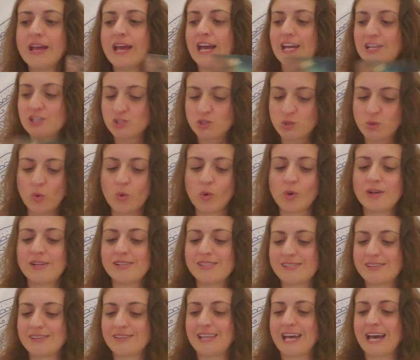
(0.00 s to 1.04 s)
And
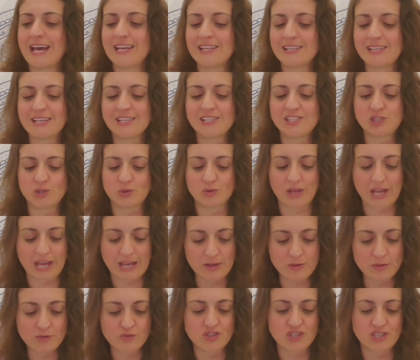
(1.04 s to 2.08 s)
Taurus, that is your
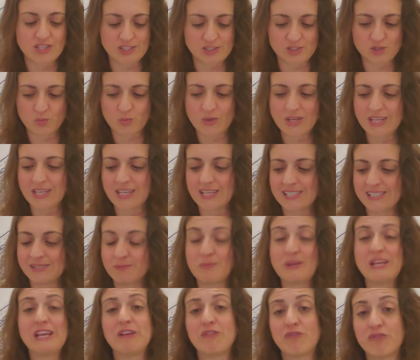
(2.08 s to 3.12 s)
energy energy this week is
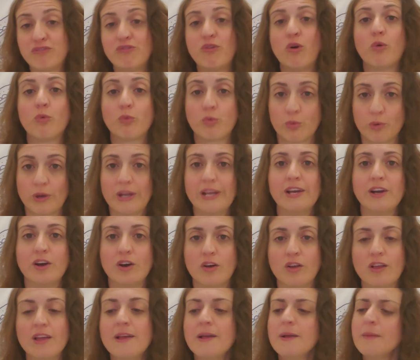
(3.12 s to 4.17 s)
being for
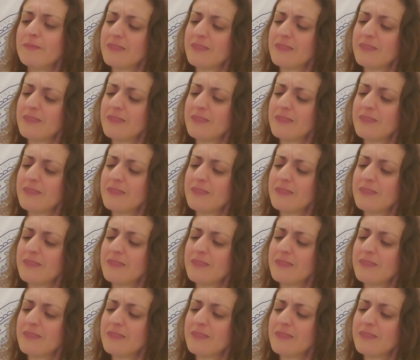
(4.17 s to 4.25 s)
real